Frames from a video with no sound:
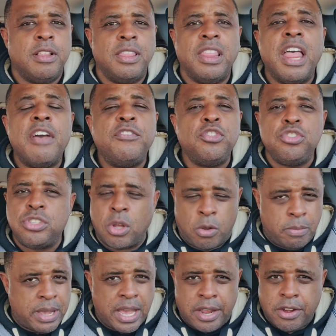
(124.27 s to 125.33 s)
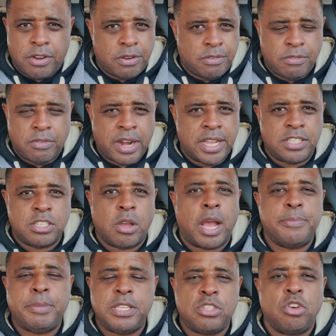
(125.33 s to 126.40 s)
Levels don't matter, right? So
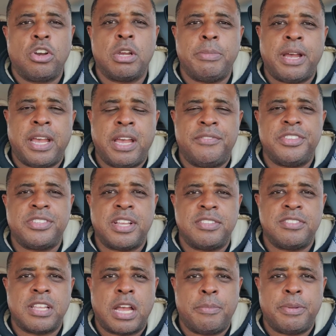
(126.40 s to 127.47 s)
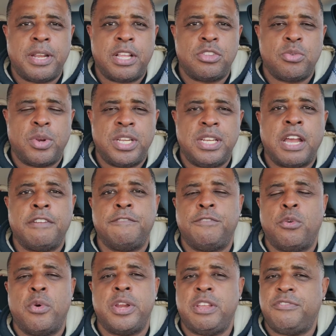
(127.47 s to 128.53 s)
I've been talking about Amazon stopping at
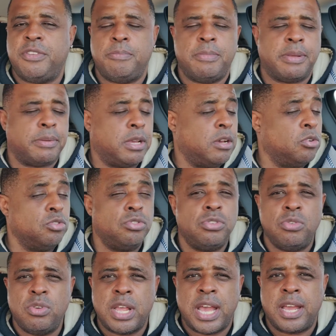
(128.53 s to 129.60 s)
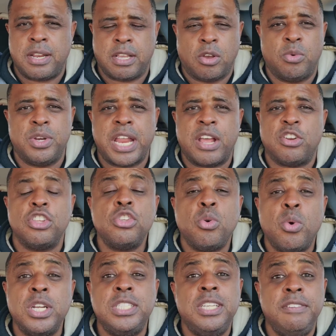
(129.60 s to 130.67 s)
2940. If it goes through that, going down to
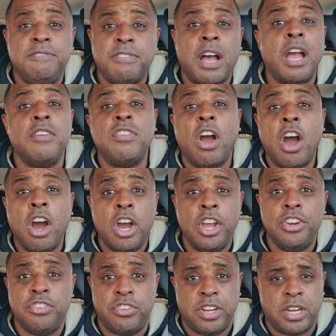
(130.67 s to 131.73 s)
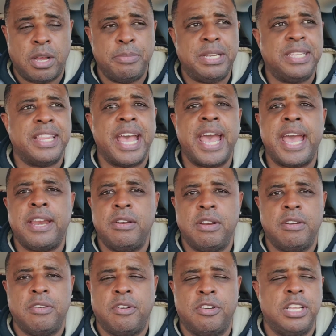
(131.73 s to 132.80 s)
2,500. I mean, that,
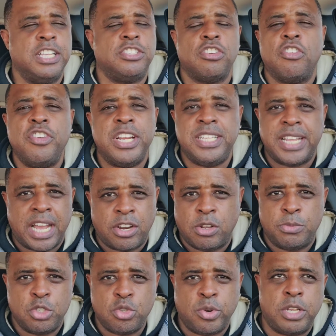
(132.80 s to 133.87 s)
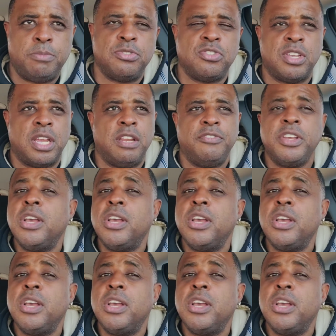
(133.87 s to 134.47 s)
or it's already down almost 20%.